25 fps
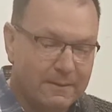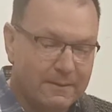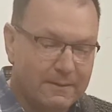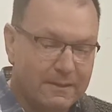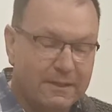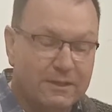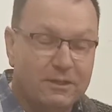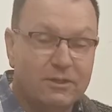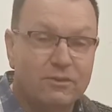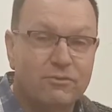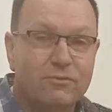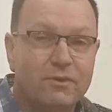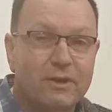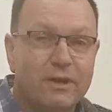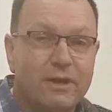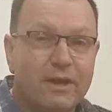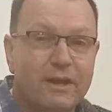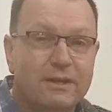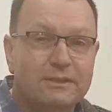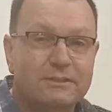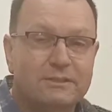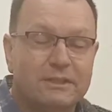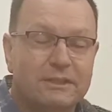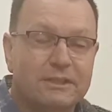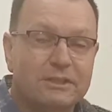They didn't
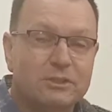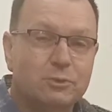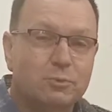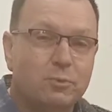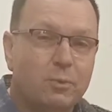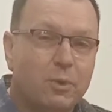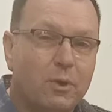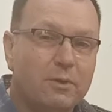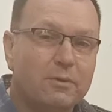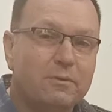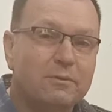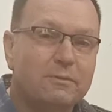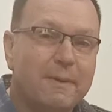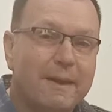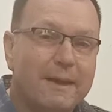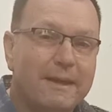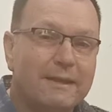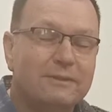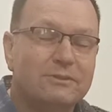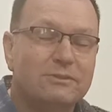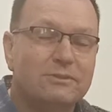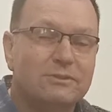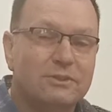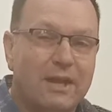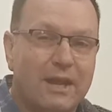realise that this one
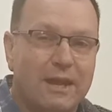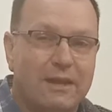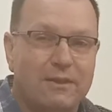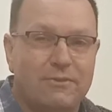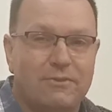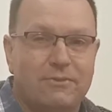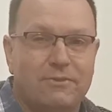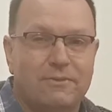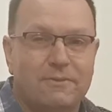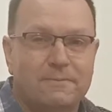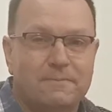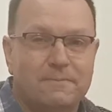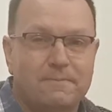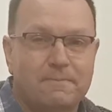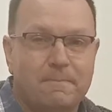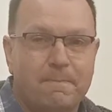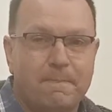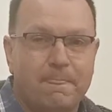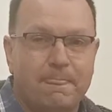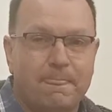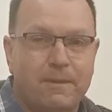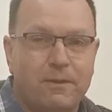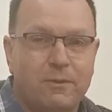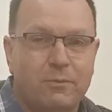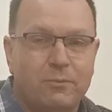man's death
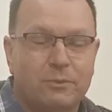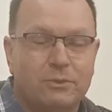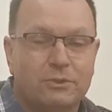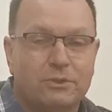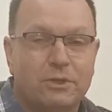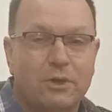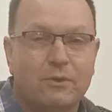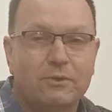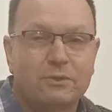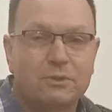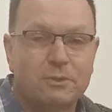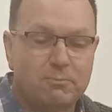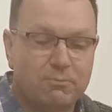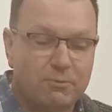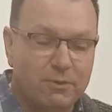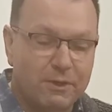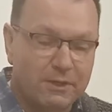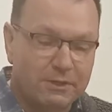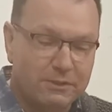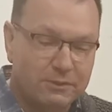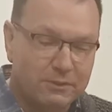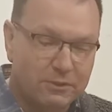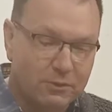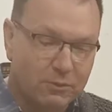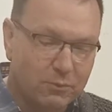was going to
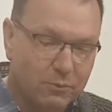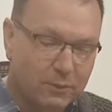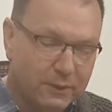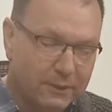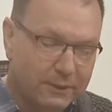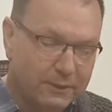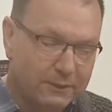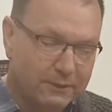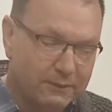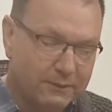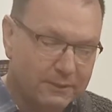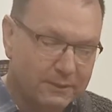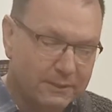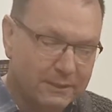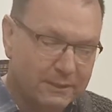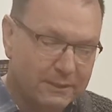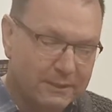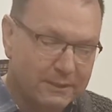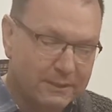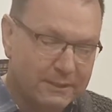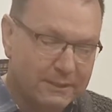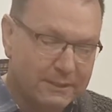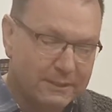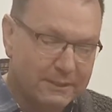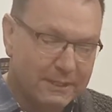bring to the world
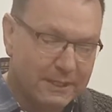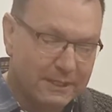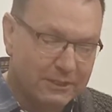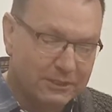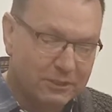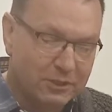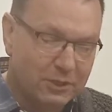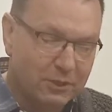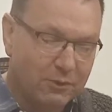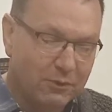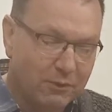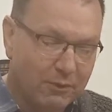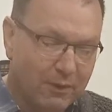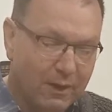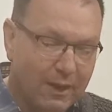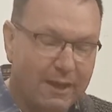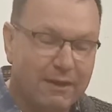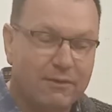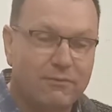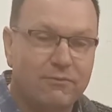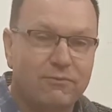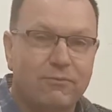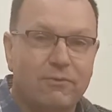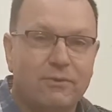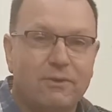eternal
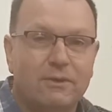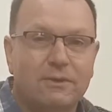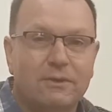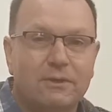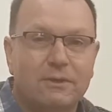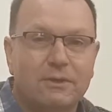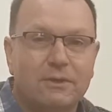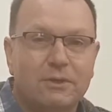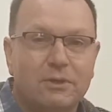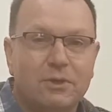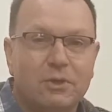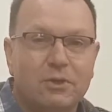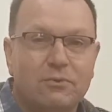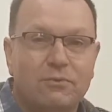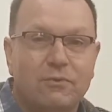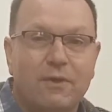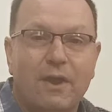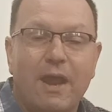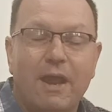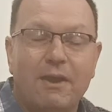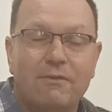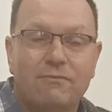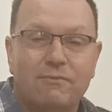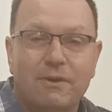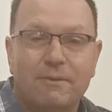life for
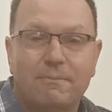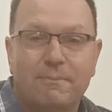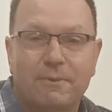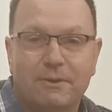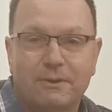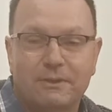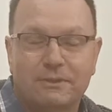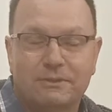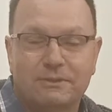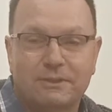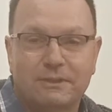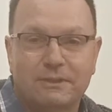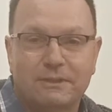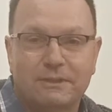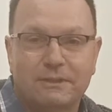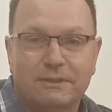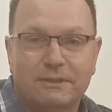every person.